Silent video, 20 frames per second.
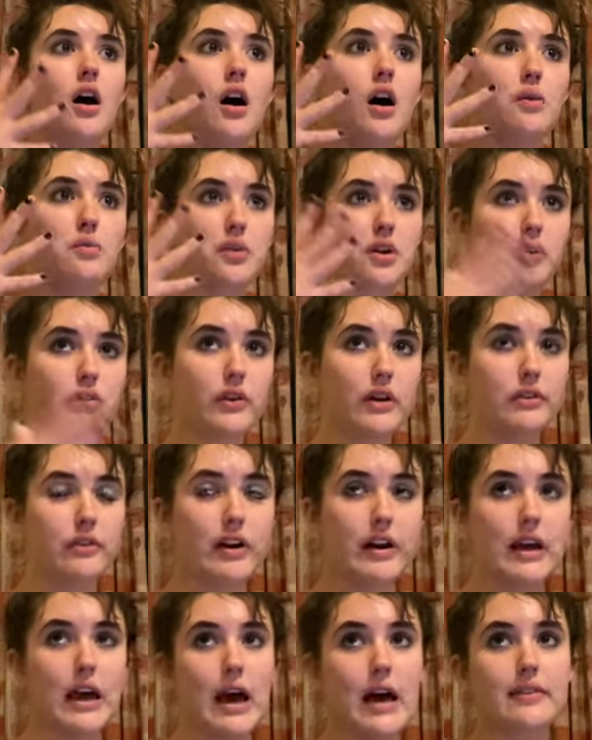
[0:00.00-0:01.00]
I want to
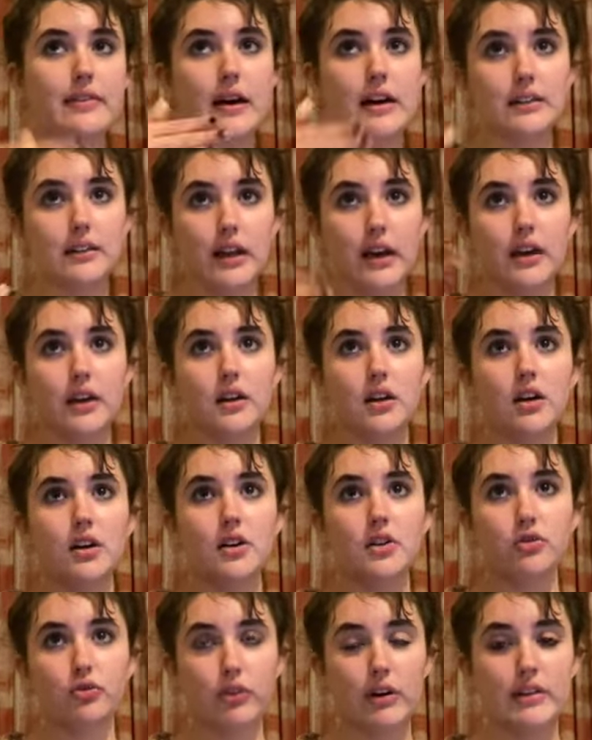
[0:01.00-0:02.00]
reread it and then like
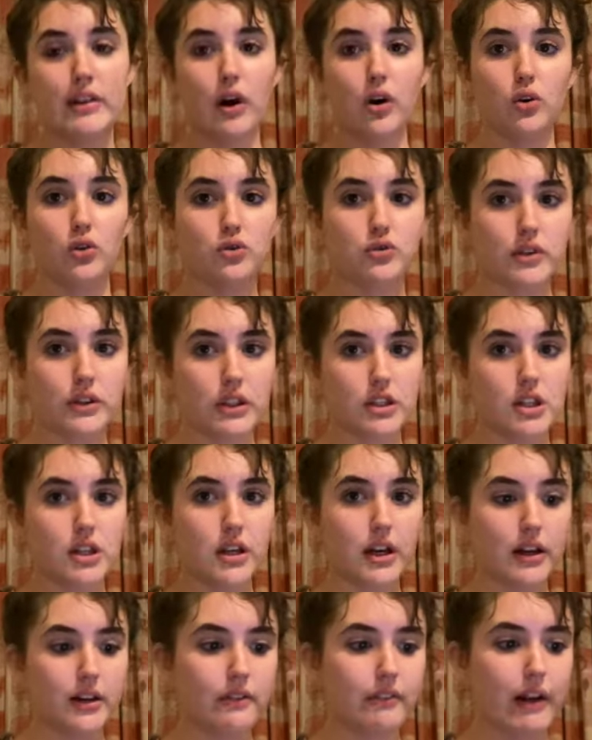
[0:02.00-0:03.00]
read that whole trilogy
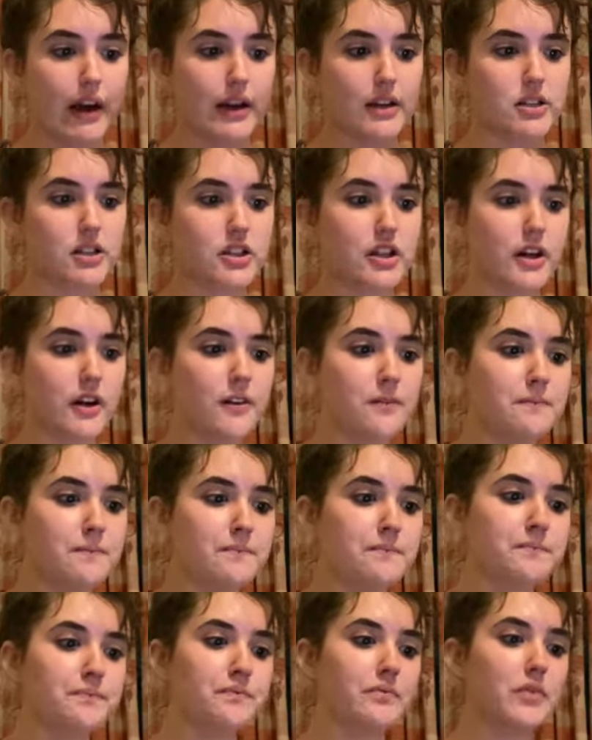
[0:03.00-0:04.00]
kind of next year.
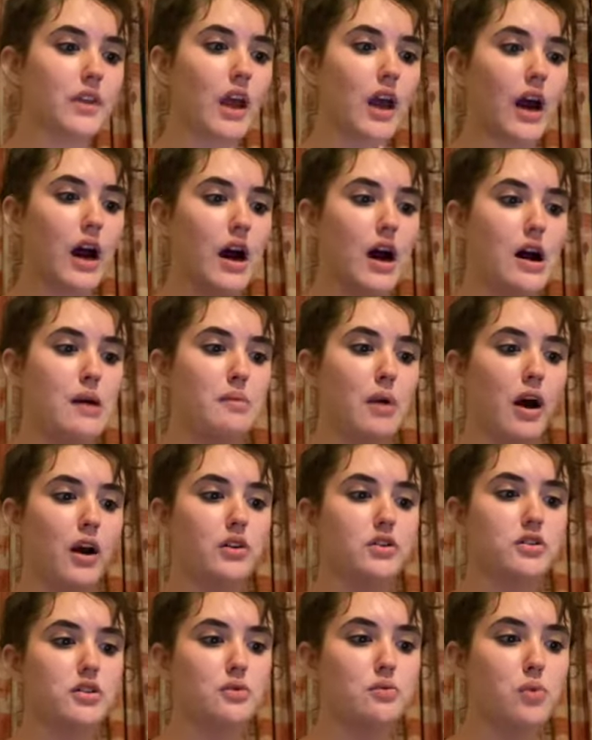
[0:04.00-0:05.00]
I
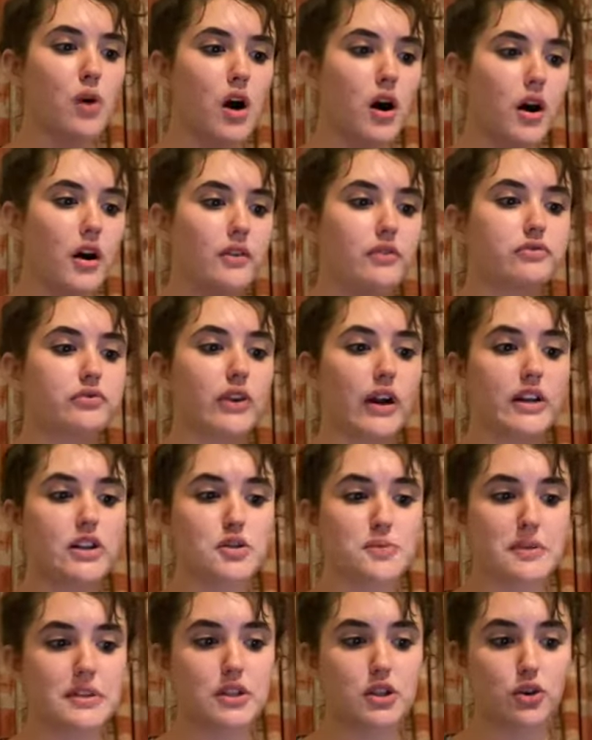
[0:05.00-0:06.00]
also want
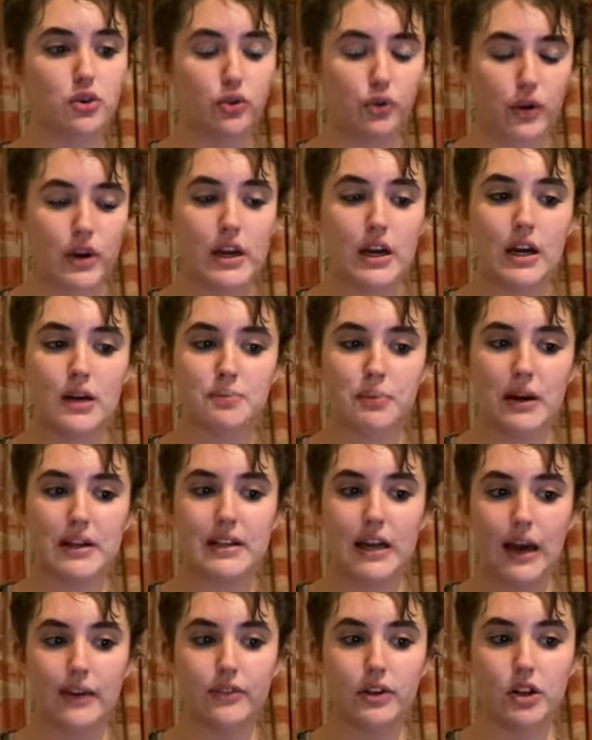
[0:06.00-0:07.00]
Frenchman's Creek by
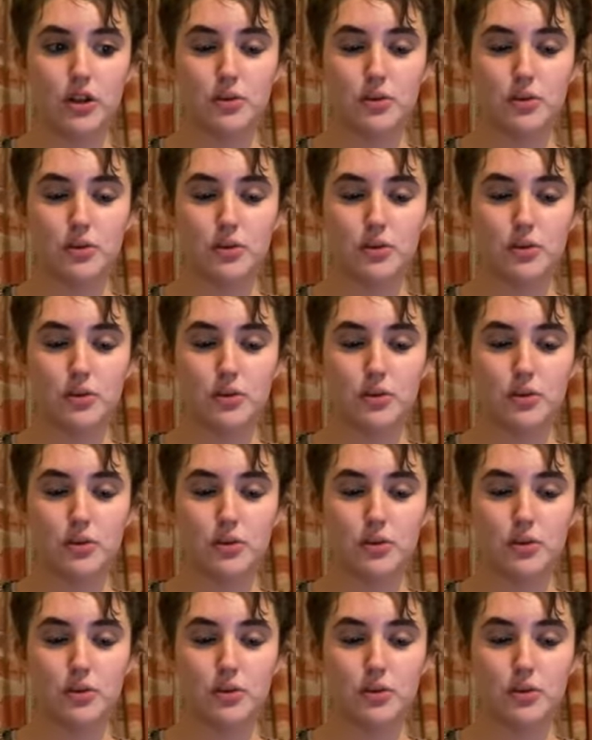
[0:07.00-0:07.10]
Daphne